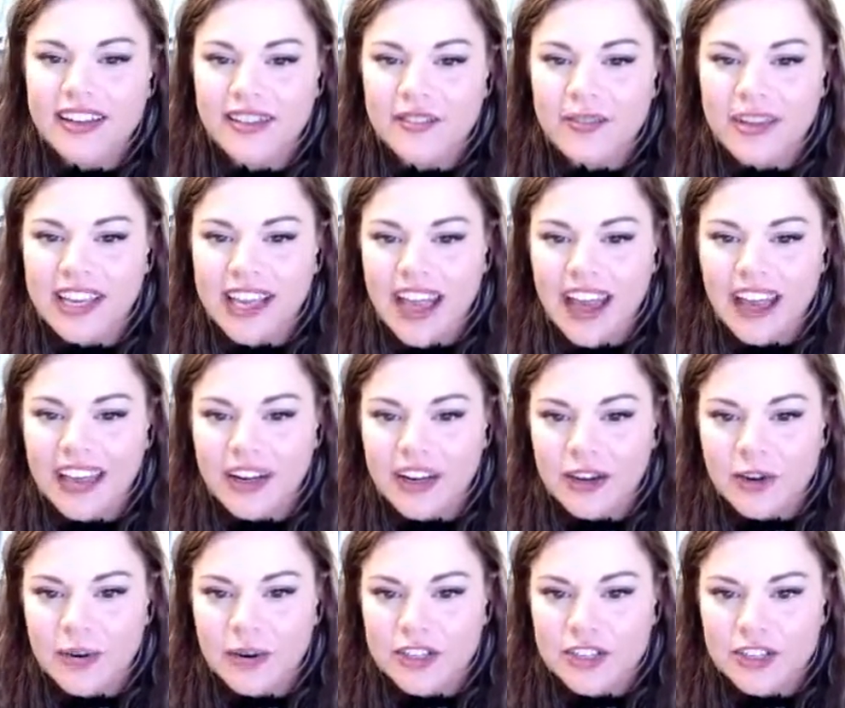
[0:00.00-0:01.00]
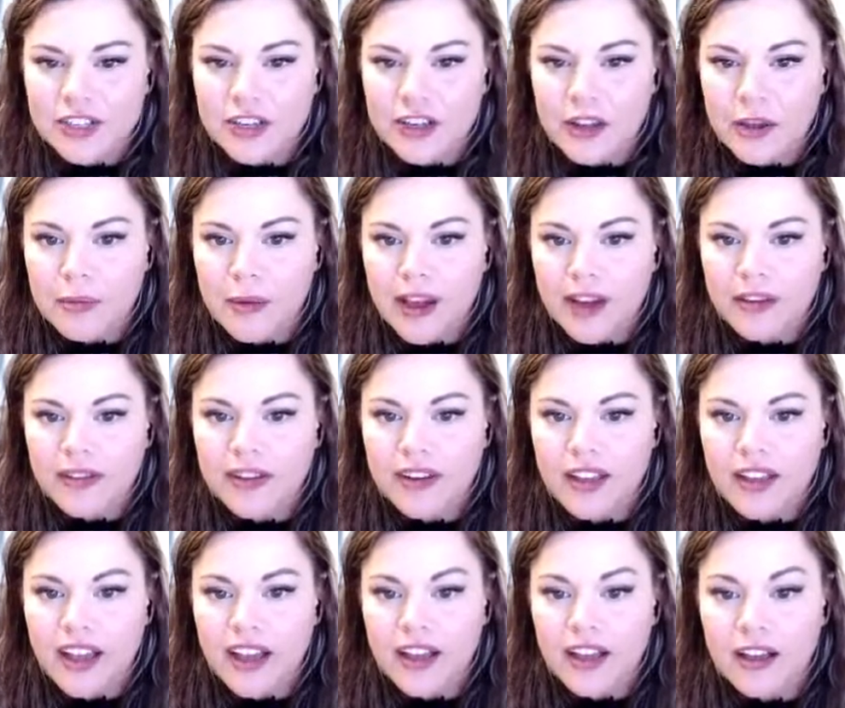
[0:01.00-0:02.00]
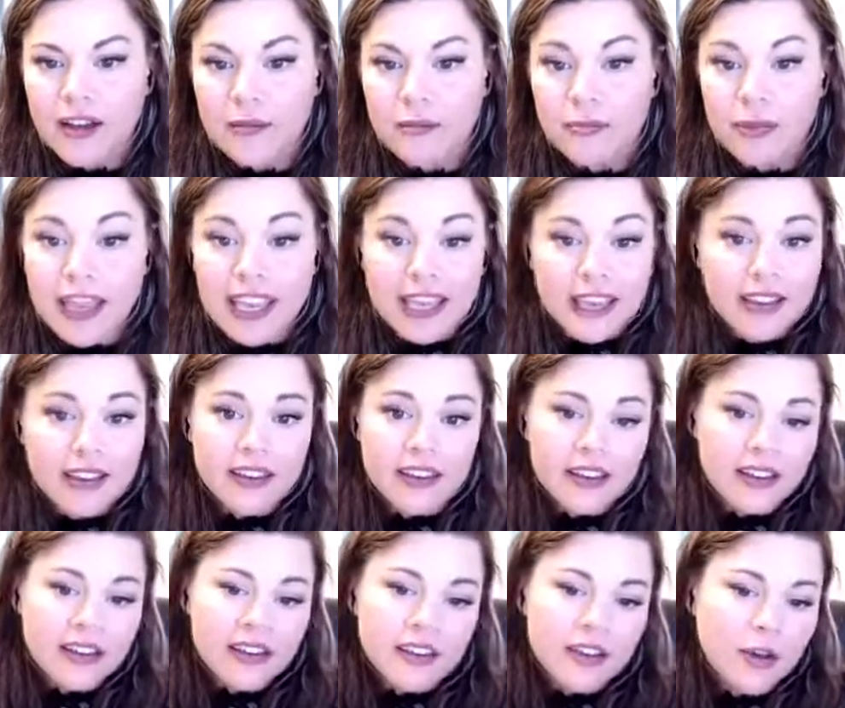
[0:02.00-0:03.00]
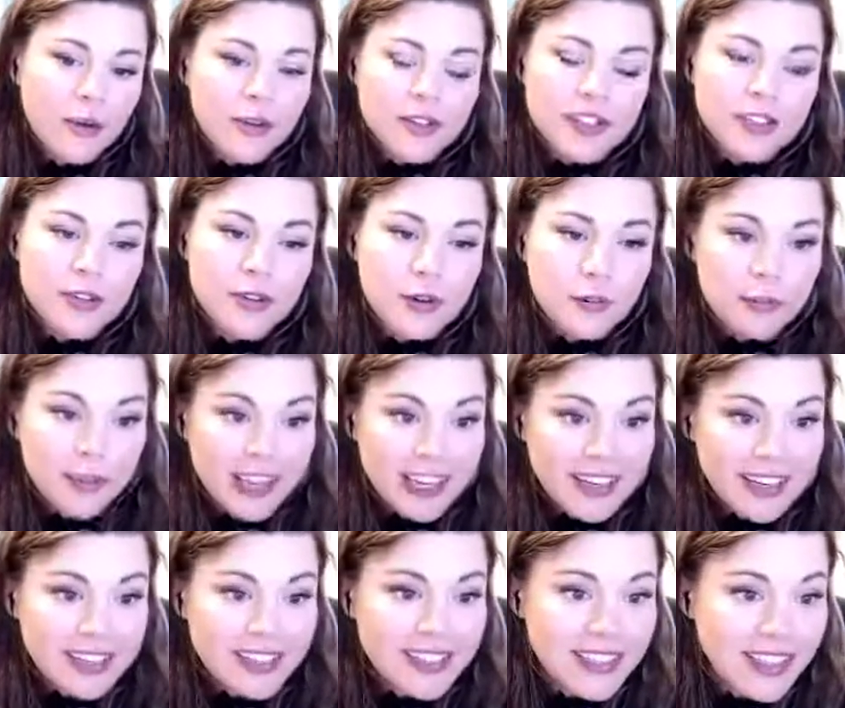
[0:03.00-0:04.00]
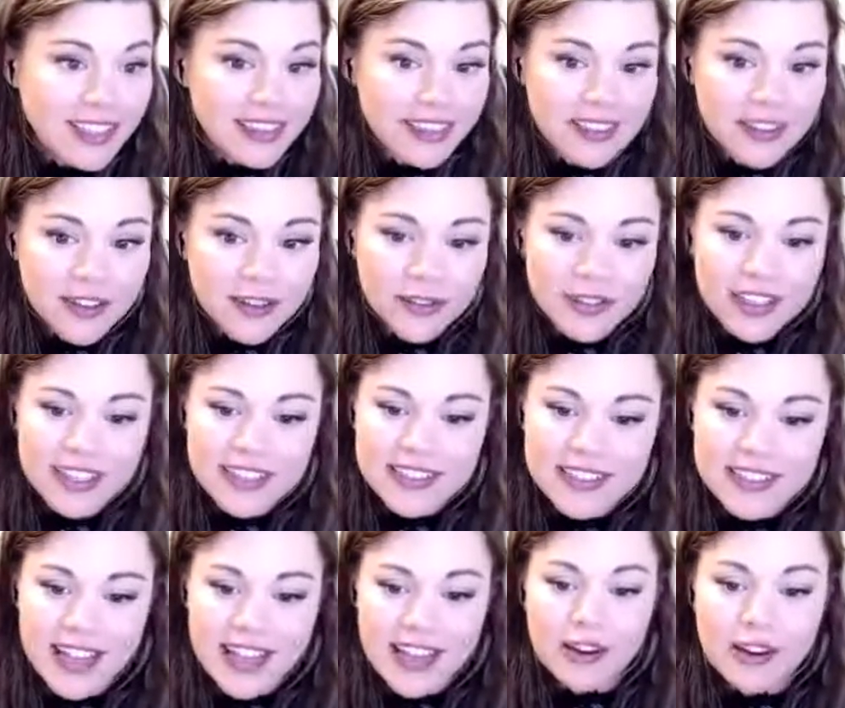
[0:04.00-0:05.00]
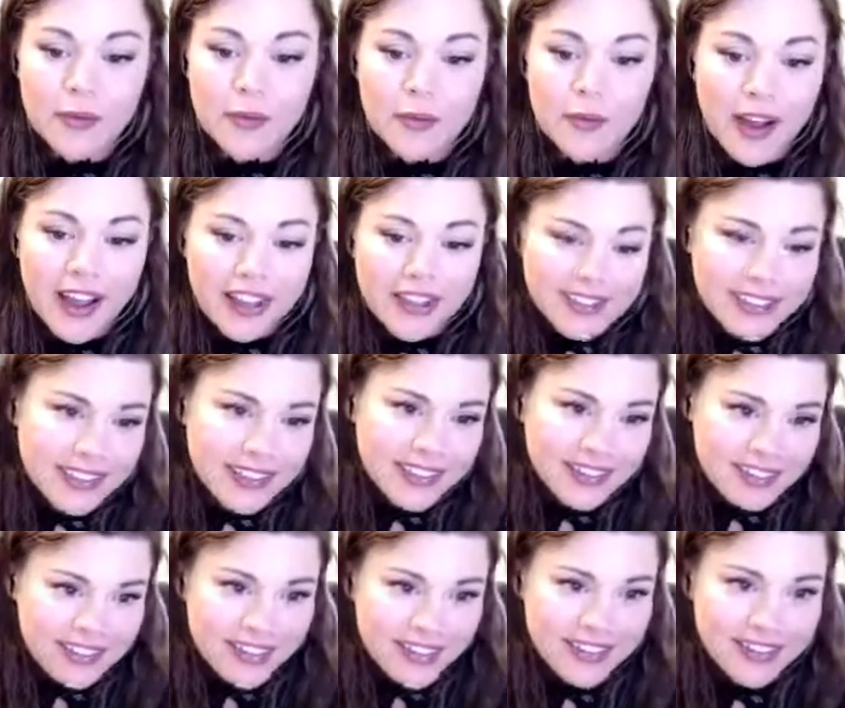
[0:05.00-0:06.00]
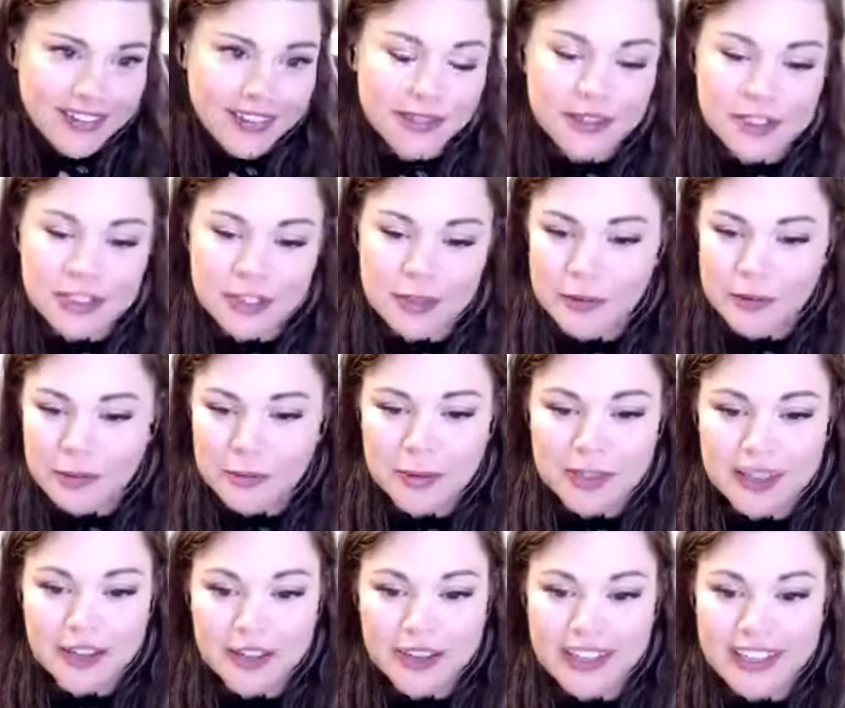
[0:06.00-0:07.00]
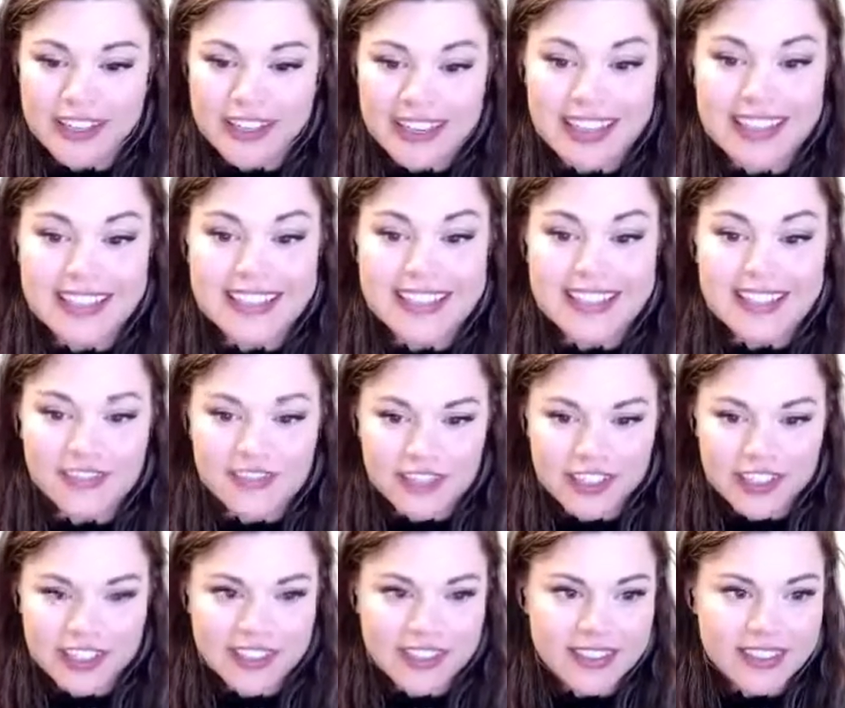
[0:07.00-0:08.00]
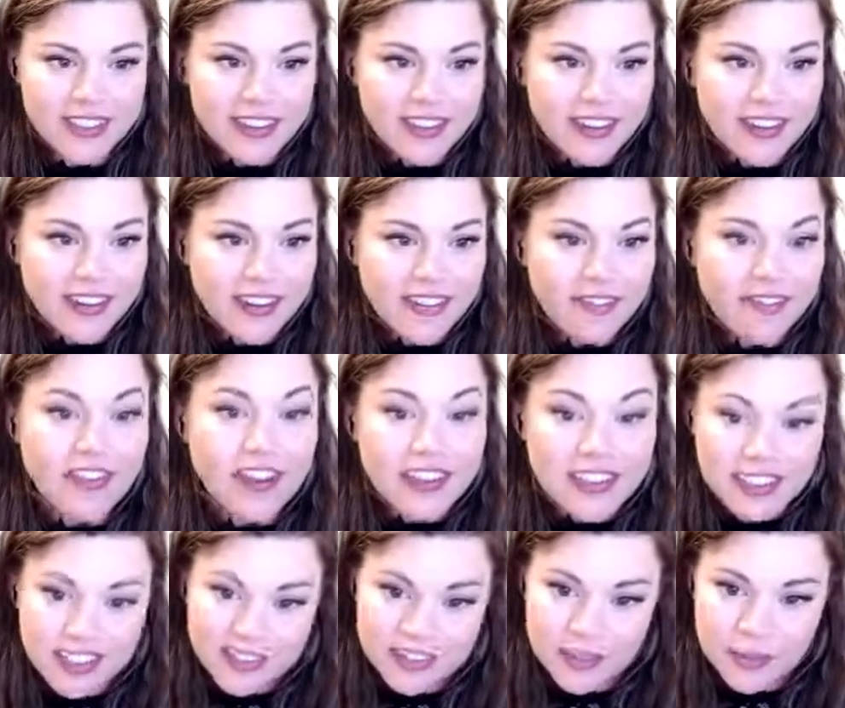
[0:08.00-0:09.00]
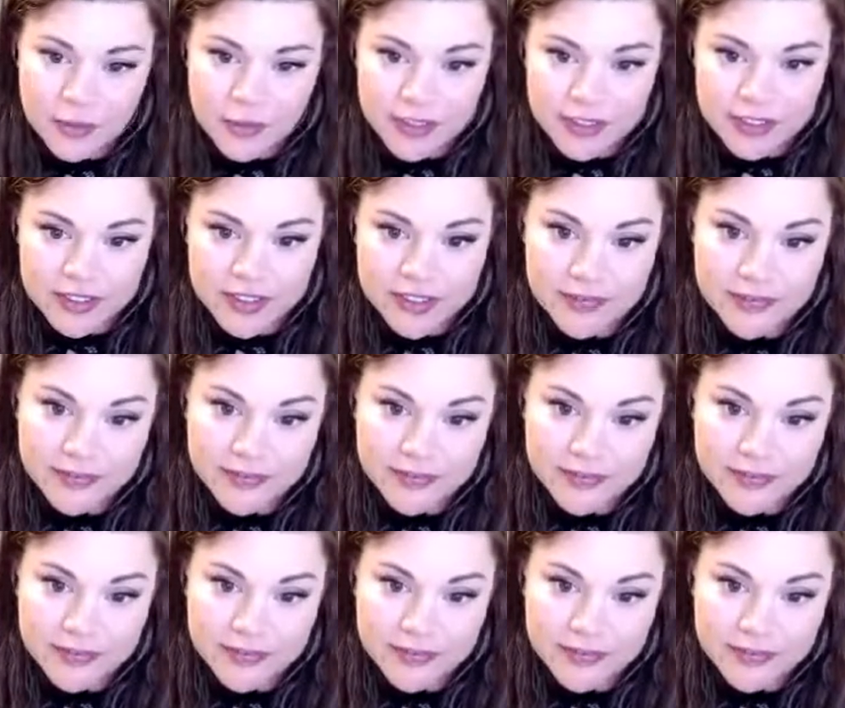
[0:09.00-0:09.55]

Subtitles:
we had a question about going to a bank to get the loan. Is that a wise idea, or should you be looking at a different funding source?